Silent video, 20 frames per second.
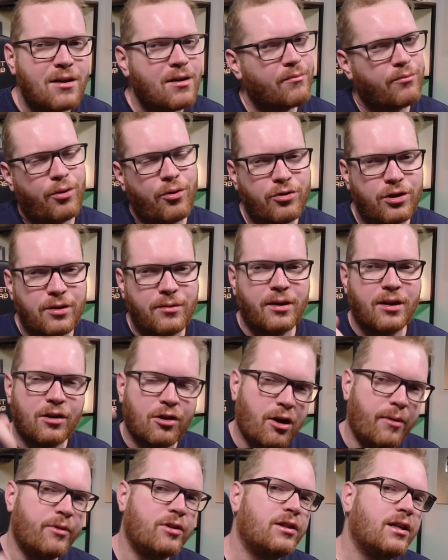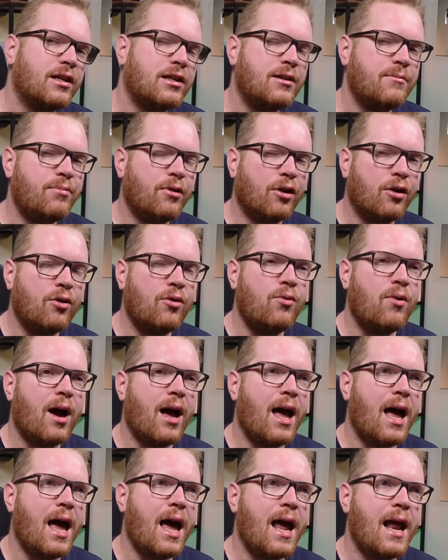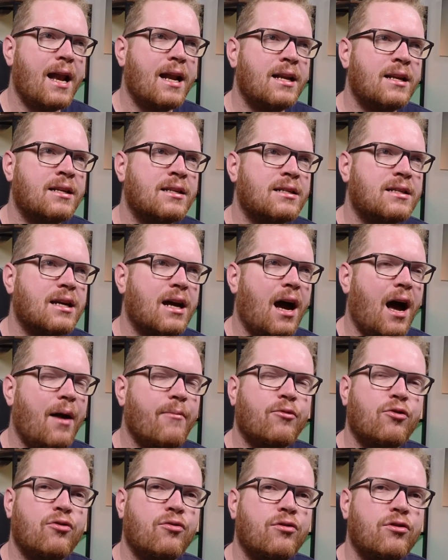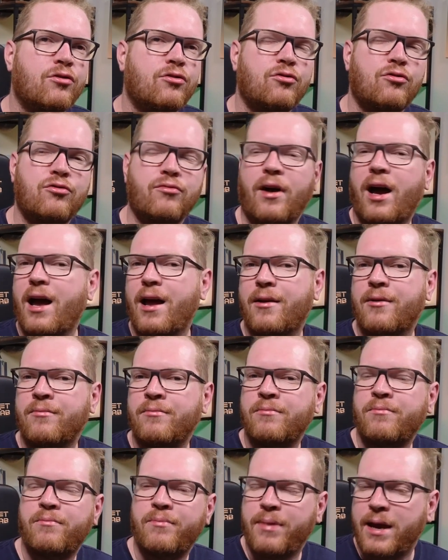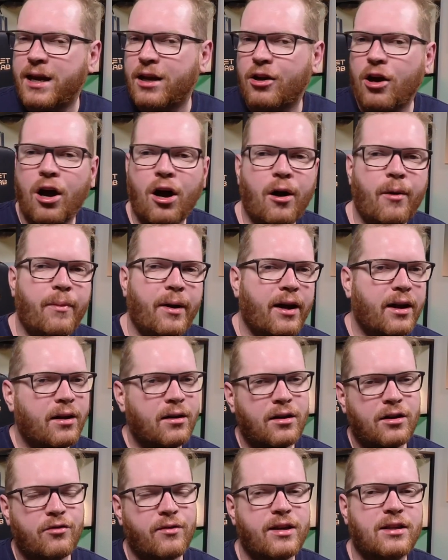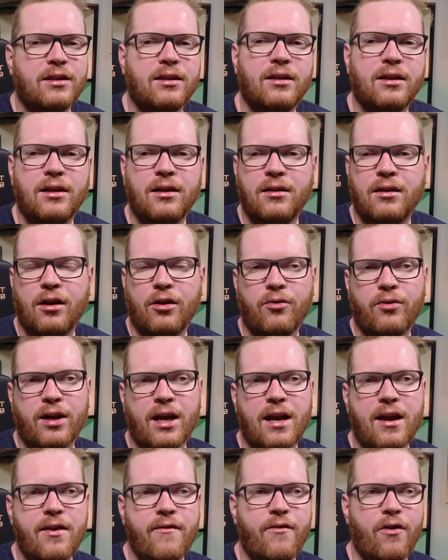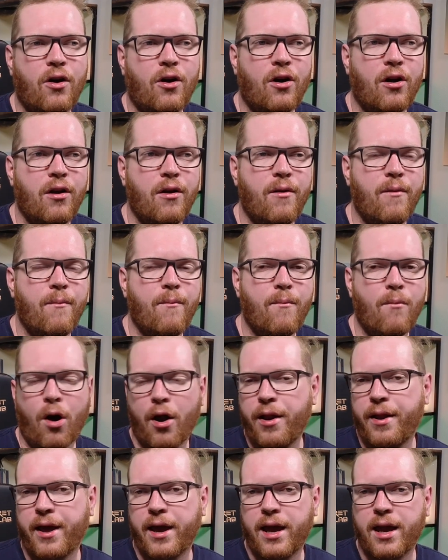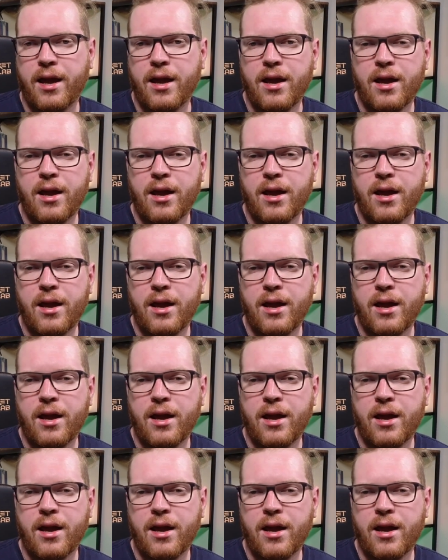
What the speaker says: post it in the comment section below, and I'm going to try and pick it up and address it in Hello Dave on Monday.